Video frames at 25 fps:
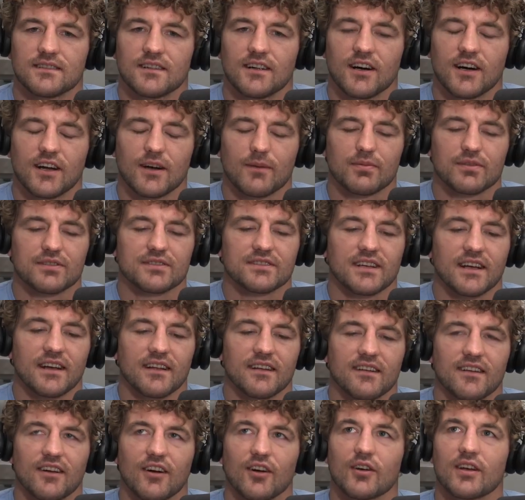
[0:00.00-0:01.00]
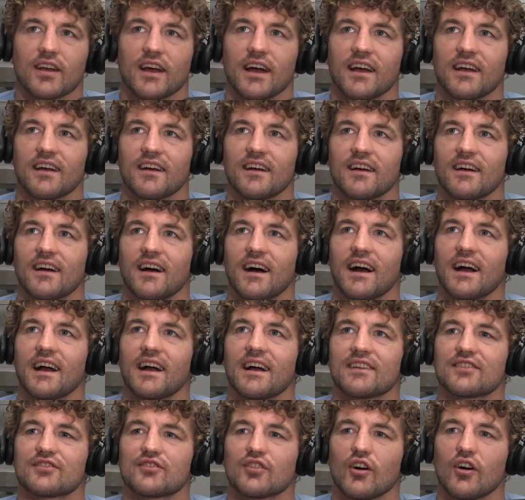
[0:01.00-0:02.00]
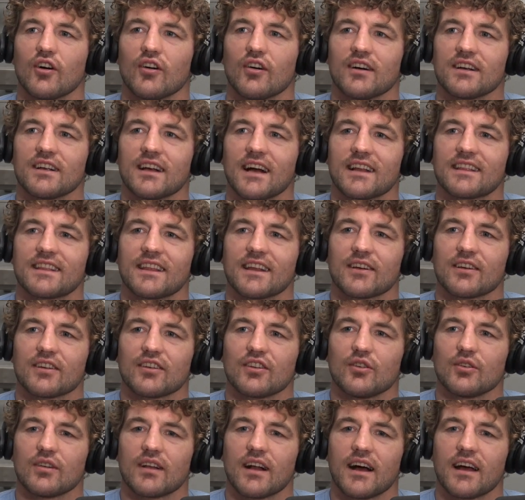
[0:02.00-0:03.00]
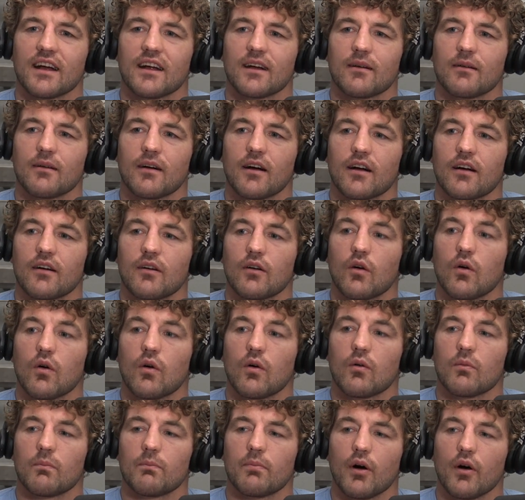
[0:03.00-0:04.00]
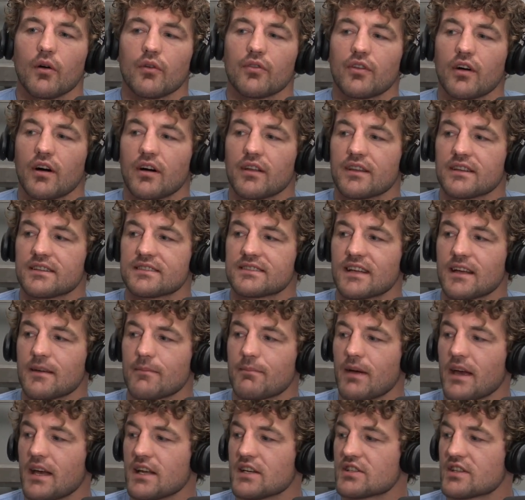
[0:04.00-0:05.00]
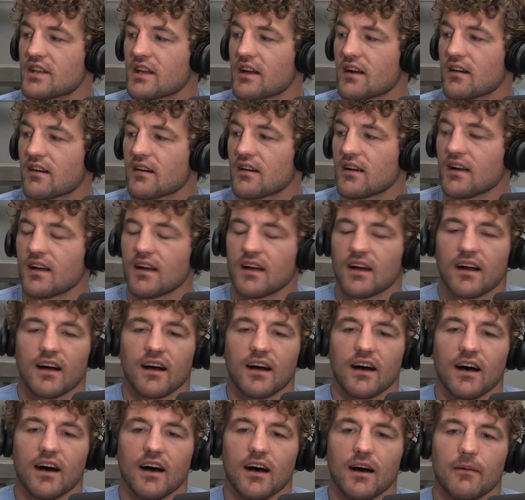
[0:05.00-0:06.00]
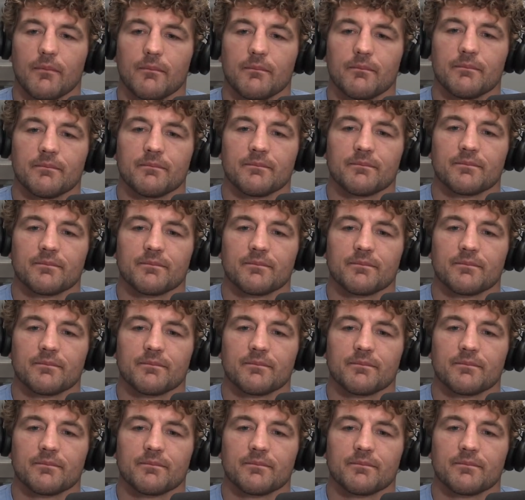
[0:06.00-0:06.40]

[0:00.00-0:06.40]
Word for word: 100%. Okay. I, so I think you and I are, are both on the same page there. Um,